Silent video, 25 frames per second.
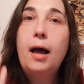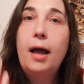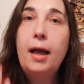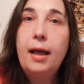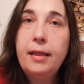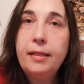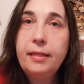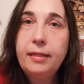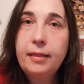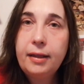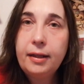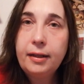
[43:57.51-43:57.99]

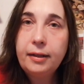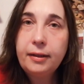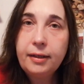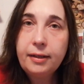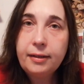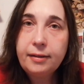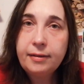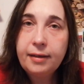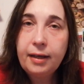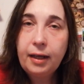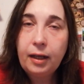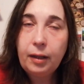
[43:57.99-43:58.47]
And then
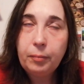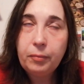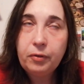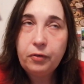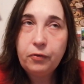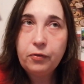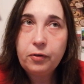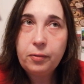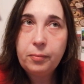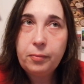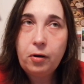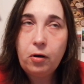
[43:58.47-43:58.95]
they tell me
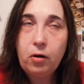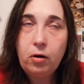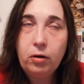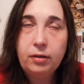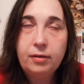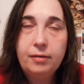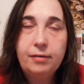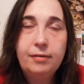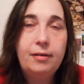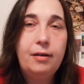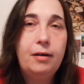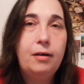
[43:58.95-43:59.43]
from
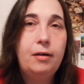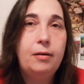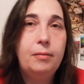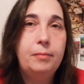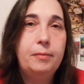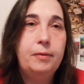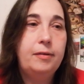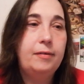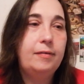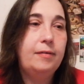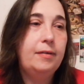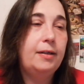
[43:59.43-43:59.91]
Hawkins
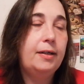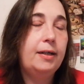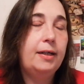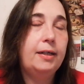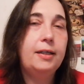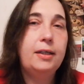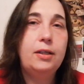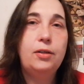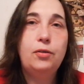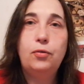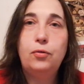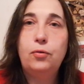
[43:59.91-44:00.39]
Hobbies and I
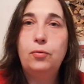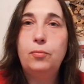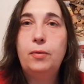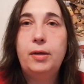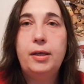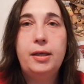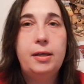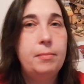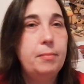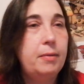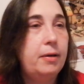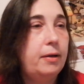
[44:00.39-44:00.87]
need to
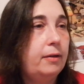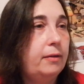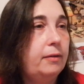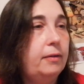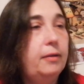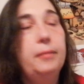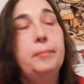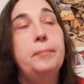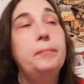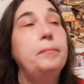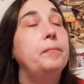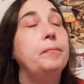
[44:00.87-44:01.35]
email
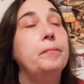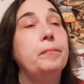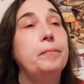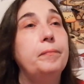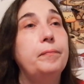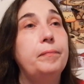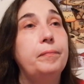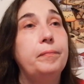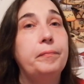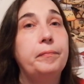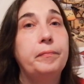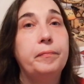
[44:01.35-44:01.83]
them
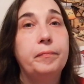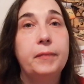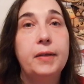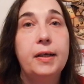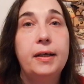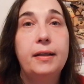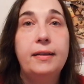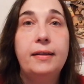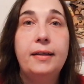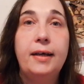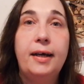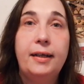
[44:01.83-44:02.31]

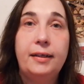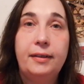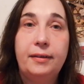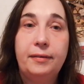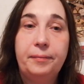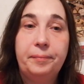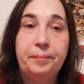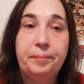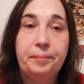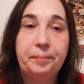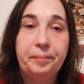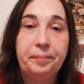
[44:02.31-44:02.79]

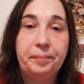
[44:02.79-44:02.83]
that